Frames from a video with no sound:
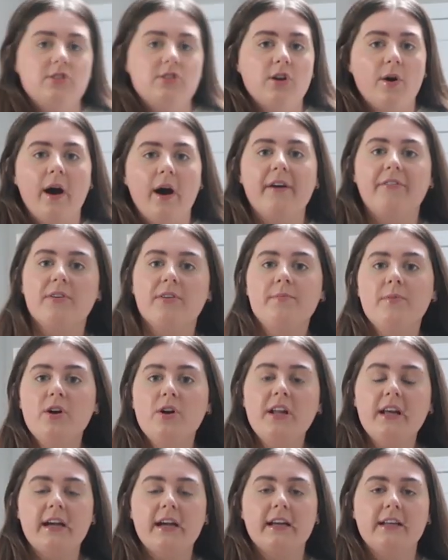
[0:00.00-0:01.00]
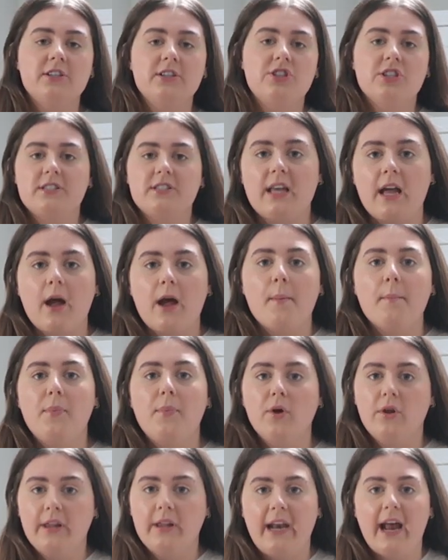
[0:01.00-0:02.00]
So every morning I could like
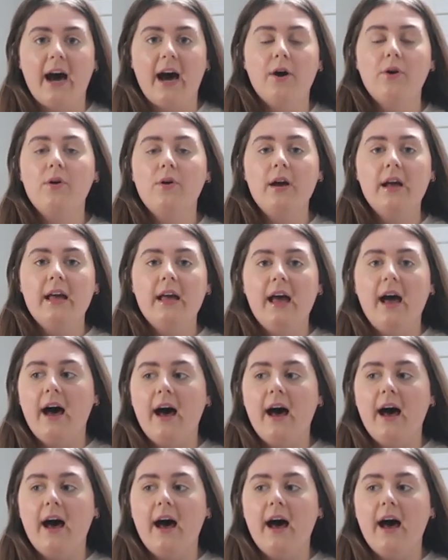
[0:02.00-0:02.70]
pull it out.